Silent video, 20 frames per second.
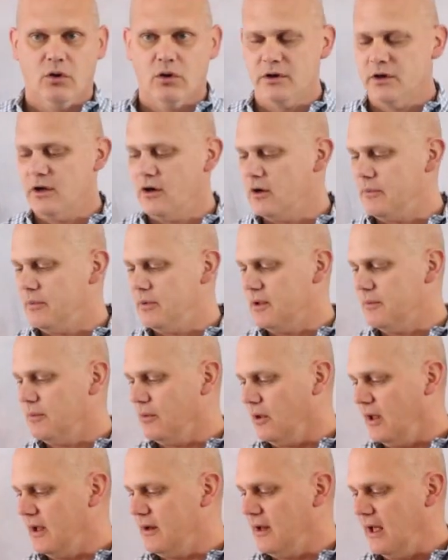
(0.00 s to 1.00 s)
ordinary
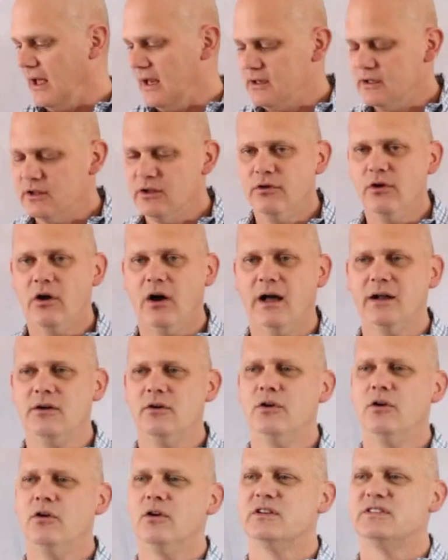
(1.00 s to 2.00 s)
people. And and you know, I
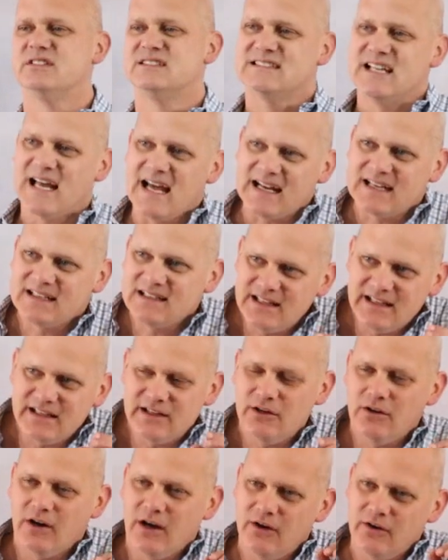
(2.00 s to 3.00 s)
don't know exactly,
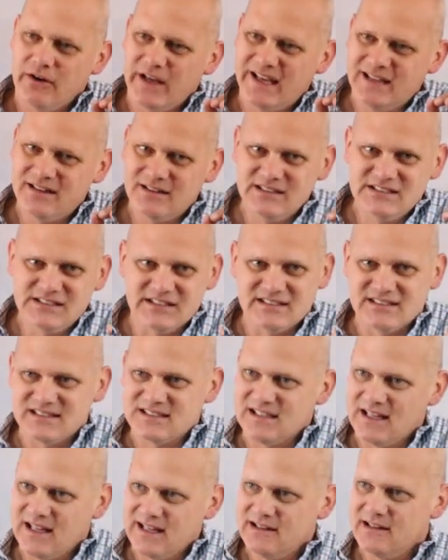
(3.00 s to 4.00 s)
you know, how English is
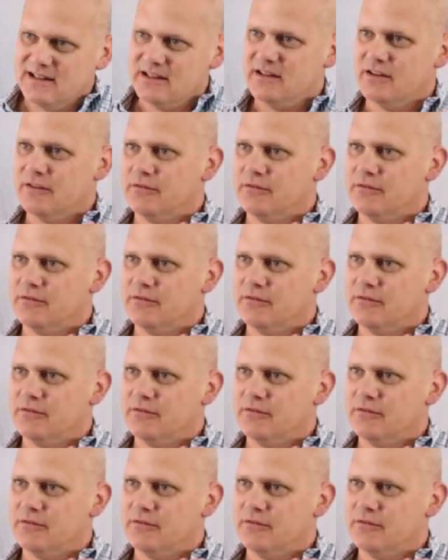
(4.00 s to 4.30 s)
slightly